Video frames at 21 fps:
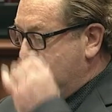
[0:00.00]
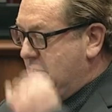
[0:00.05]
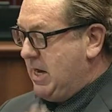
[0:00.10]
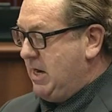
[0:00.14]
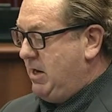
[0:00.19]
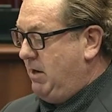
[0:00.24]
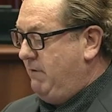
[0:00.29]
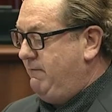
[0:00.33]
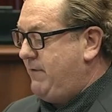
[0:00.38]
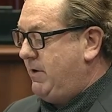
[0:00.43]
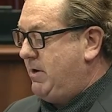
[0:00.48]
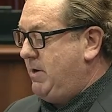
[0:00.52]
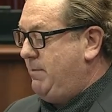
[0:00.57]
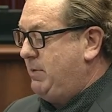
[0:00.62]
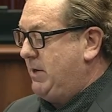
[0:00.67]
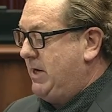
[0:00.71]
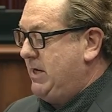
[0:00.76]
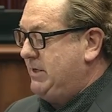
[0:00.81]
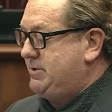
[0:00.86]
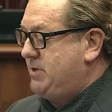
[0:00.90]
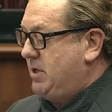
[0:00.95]
And I'm very
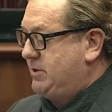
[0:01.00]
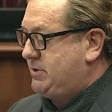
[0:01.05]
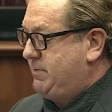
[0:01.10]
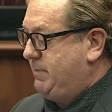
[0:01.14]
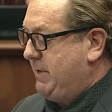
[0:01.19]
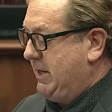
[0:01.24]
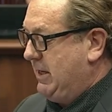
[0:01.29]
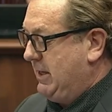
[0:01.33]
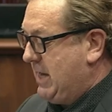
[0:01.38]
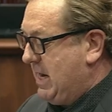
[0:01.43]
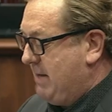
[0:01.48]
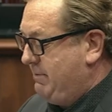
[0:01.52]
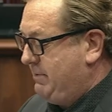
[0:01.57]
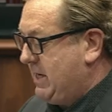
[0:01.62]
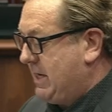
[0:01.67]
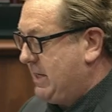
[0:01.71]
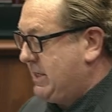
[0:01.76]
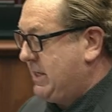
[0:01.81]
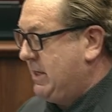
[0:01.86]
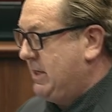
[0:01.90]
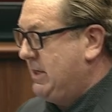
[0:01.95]
pleased not to be a lame
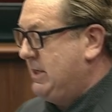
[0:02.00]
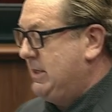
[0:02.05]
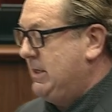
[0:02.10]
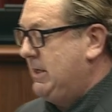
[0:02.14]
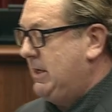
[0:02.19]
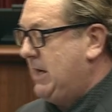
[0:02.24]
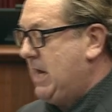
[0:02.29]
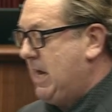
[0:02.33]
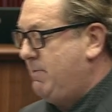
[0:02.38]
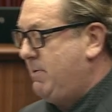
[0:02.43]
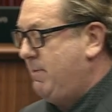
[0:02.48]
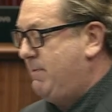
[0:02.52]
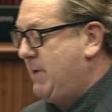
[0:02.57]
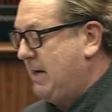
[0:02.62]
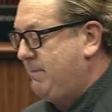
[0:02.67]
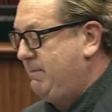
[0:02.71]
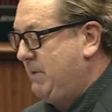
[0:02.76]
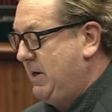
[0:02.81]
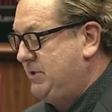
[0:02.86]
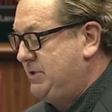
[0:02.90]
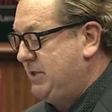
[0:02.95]
duck Labor
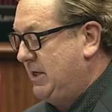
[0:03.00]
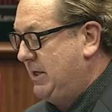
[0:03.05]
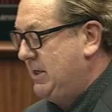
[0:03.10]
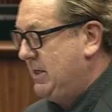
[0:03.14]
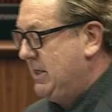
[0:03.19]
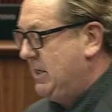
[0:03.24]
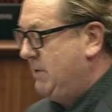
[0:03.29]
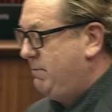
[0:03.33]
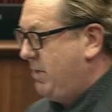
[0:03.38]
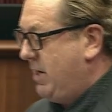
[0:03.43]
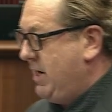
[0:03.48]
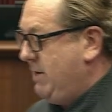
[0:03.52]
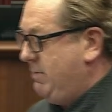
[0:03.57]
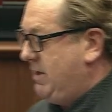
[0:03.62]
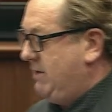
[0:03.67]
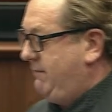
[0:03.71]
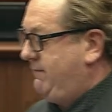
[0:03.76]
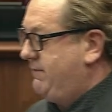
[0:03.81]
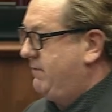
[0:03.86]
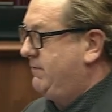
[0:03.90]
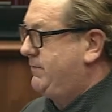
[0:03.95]
backbencher,
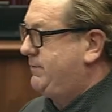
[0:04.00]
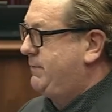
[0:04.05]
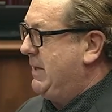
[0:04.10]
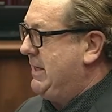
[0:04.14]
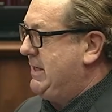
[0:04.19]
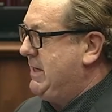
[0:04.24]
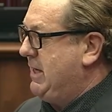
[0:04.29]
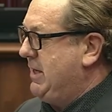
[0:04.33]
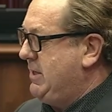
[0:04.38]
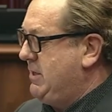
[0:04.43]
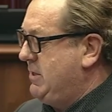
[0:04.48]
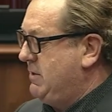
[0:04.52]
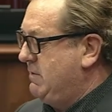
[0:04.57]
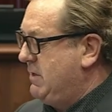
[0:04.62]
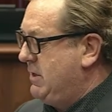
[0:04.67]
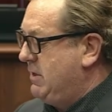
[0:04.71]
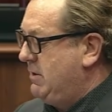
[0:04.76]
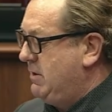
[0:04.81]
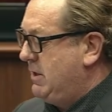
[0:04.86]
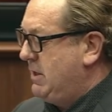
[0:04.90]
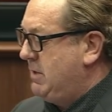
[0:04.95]
prohibited from speaking
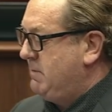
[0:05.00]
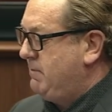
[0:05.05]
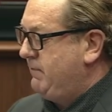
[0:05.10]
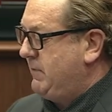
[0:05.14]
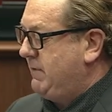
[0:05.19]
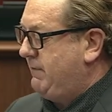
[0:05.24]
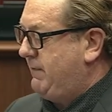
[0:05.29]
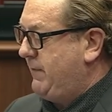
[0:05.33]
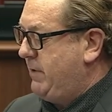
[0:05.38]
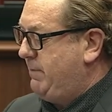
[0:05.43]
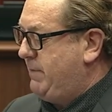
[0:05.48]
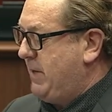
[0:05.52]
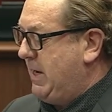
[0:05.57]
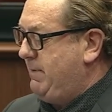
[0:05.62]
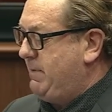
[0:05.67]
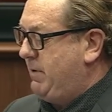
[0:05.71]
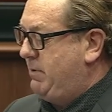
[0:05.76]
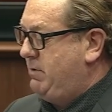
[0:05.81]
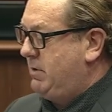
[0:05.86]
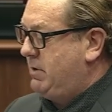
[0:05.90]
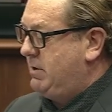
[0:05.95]
for the
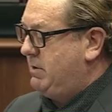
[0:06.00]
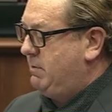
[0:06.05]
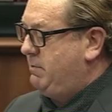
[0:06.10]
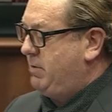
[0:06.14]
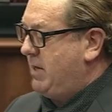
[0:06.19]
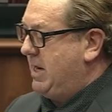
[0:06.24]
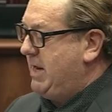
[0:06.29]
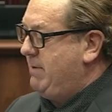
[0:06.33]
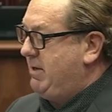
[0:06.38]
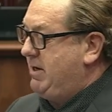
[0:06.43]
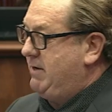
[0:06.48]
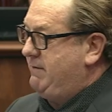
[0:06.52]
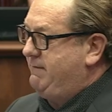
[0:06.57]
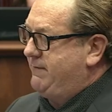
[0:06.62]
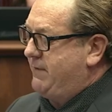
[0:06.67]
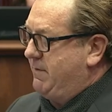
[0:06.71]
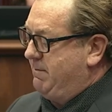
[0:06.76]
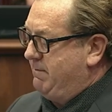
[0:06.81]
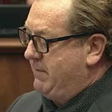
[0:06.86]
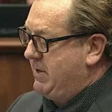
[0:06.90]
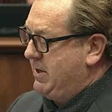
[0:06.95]
people, prohibited
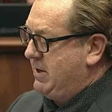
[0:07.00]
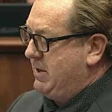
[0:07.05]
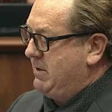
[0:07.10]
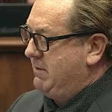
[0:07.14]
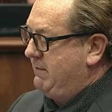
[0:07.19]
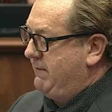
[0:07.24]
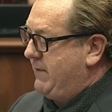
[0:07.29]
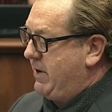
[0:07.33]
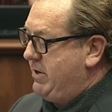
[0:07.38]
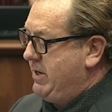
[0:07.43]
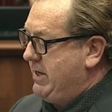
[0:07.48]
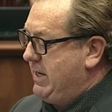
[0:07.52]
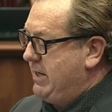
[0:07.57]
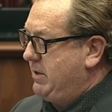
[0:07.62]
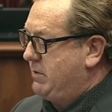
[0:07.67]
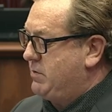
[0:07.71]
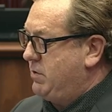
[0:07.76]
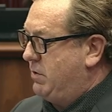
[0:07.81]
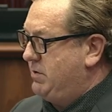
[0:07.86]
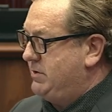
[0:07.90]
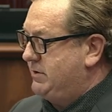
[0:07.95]
from voting in
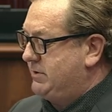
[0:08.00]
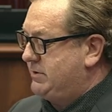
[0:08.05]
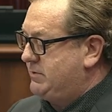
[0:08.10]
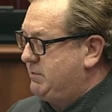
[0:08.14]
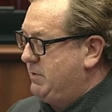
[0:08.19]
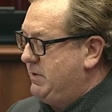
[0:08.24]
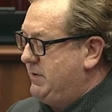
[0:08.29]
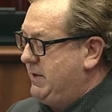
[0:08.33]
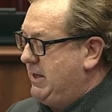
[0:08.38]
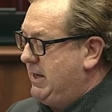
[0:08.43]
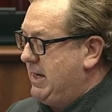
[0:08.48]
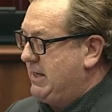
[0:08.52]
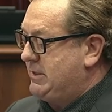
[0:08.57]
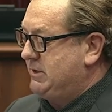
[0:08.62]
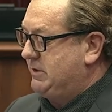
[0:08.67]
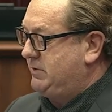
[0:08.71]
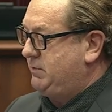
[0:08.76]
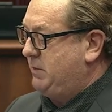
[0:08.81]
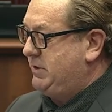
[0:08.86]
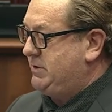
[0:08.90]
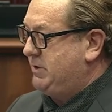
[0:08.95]
accordance with the
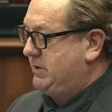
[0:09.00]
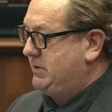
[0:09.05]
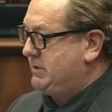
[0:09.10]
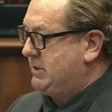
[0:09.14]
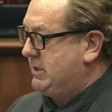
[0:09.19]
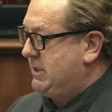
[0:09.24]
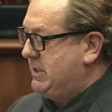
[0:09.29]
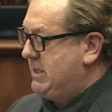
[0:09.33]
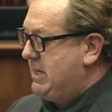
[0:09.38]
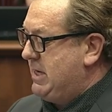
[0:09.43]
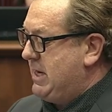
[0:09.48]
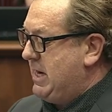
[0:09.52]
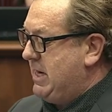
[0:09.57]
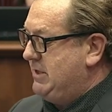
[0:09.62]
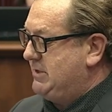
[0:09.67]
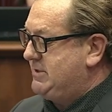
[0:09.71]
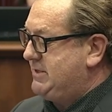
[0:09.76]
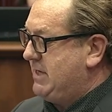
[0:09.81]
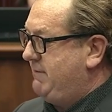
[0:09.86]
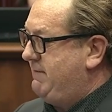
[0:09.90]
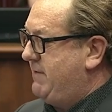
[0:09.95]
electors' wishes, and
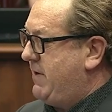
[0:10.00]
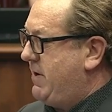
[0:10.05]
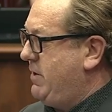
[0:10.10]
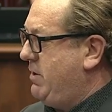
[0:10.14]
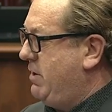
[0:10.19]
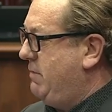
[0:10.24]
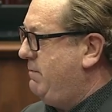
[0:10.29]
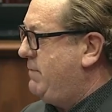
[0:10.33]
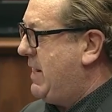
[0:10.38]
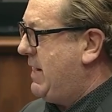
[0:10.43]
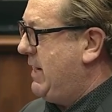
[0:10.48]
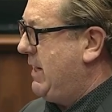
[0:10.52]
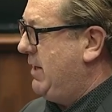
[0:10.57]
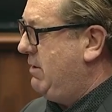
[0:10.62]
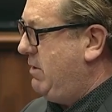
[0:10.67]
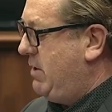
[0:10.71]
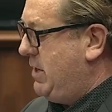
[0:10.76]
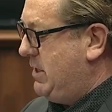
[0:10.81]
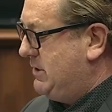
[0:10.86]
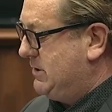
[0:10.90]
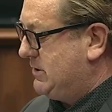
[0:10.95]
instead voting on party
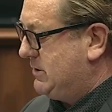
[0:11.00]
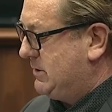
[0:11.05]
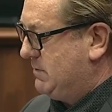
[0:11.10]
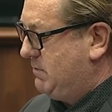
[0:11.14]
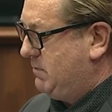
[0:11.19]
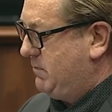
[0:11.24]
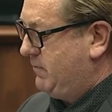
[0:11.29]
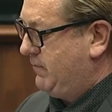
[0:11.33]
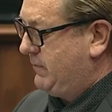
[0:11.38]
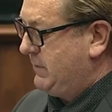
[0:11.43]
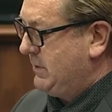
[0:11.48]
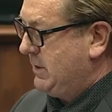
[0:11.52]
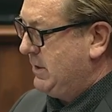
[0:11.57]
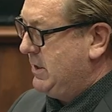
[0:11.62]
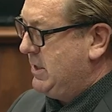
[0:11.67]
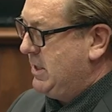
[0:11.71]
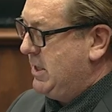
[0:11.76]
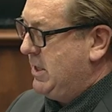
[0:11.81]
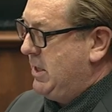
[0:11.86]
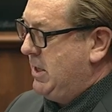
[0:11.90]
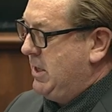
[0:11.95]
lines.
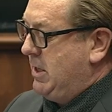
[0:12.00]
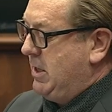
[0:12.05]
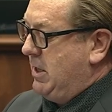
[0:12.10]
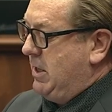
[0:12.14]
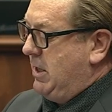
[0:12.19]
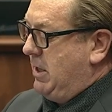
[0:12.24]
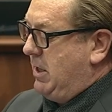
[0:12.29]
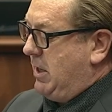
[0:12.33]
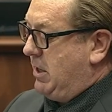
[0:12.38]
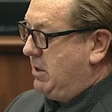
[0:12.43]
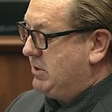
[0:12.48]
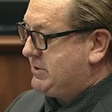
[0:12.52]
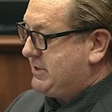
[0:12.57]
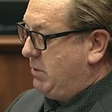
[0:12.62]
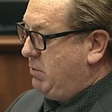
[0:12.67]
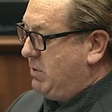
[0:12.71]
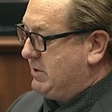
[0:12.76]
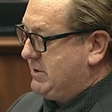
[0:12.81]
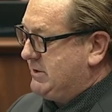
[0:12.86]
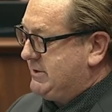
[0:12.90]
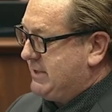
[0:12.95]
I also
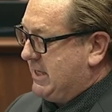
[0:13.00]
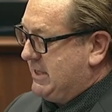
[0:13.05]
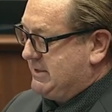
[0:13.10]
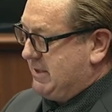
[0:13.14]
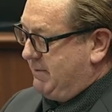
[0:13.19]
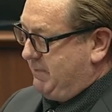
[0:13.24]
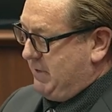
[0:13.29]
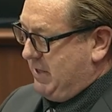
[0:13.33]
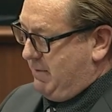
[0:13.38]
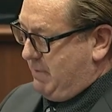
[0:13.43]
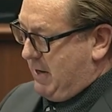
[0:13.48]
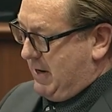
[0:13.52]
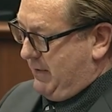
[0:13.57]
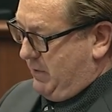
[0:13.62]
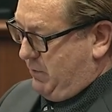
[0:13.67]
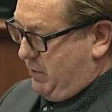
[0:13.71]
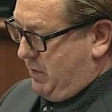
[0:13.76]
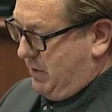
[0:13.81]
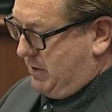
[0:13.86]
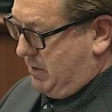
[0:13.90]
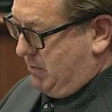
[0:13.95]
want to say something about the
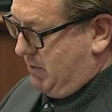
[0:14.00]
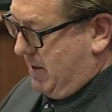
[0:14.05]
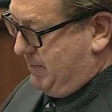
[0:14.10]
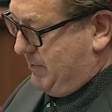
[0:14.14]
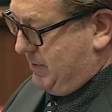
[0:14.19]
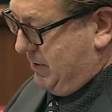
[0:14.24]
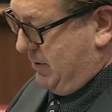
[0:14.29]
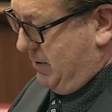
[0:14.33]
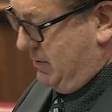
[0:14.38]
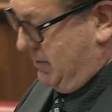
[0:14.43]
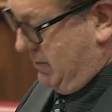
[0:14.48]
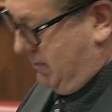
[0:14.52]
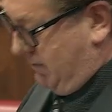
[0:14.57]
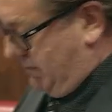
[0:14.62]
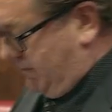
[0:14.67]
word corruption.